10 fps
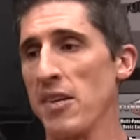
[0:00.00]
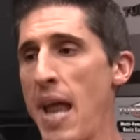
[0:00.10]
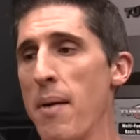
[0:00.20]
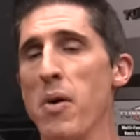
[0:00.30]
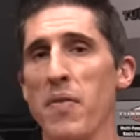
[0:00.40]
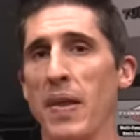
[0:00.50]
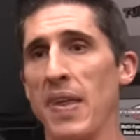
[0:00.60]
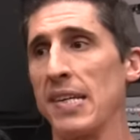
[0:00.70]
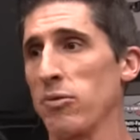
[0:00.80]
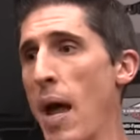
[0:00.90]
are now moving
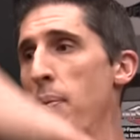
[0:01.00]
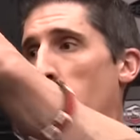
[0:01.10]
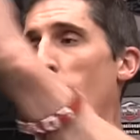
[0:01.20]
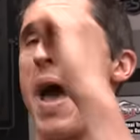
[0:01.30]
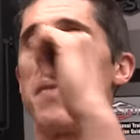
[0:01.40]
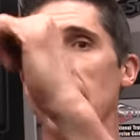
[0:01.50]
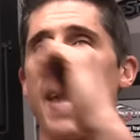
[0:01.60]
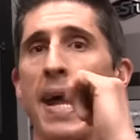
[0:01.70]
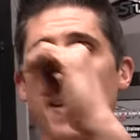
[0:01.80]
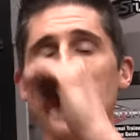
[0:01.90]
this way, but gravity's
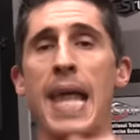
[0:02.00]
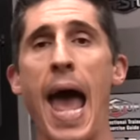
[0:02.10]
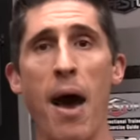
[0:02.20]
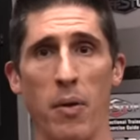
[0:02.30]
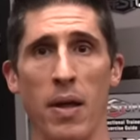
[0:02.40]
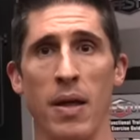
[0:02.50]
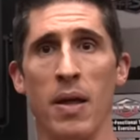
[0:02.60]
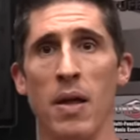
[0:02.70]
acting down.